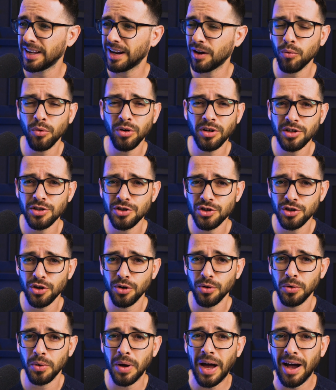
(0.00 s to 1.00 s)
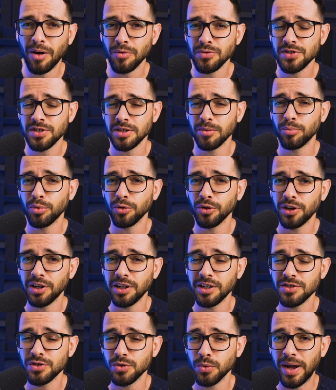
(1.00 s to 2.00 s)
And I wanted to show you how simple it
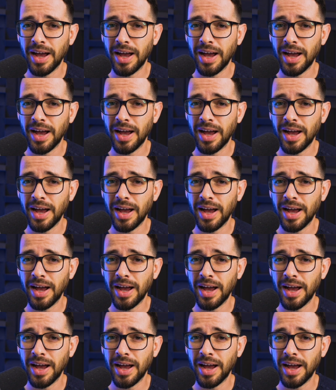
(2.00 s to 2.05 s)
is to